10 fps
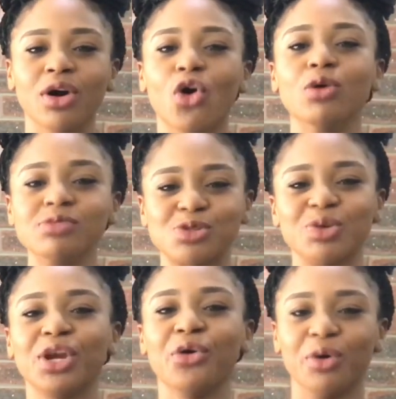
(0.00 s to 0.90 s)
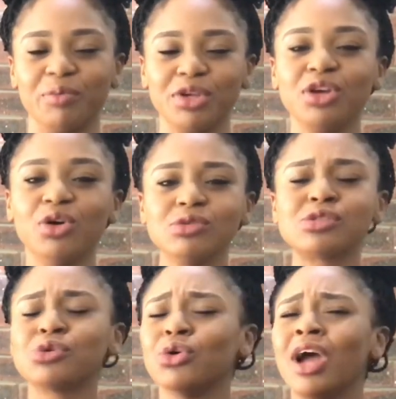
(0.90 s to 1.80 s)
home sweet home, you know,
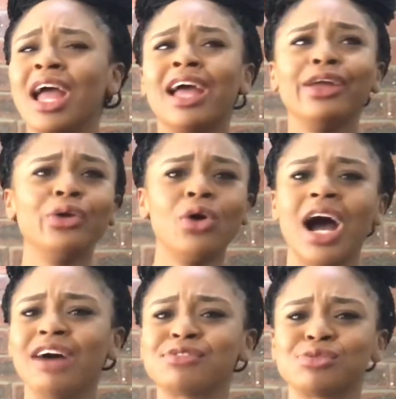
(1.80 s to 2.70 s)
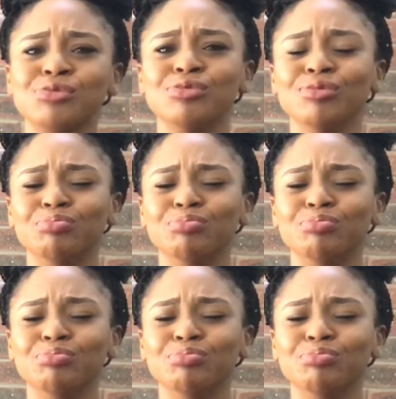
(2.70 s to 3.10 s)
so you don't have to